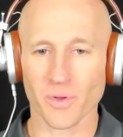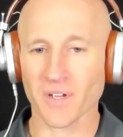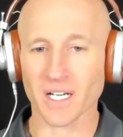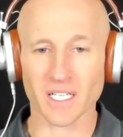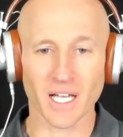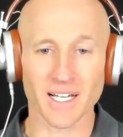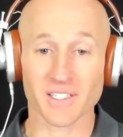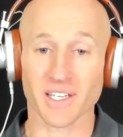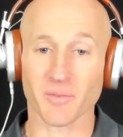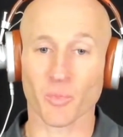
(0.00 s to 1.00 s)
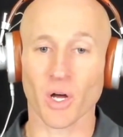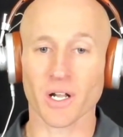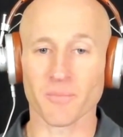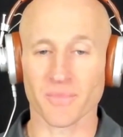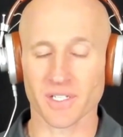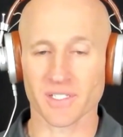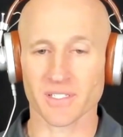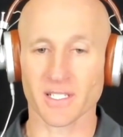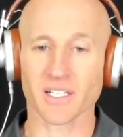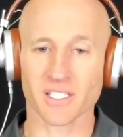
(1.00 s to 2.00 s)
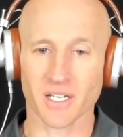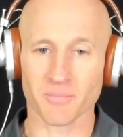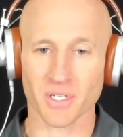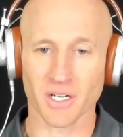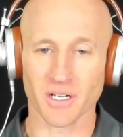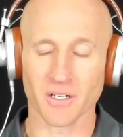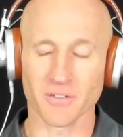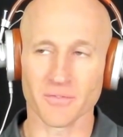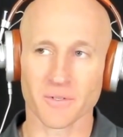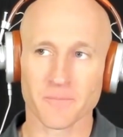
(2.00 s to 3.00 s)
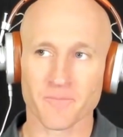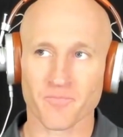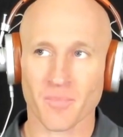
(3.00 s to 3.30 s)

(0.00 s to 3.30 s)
we've got clients that have brought up this concept of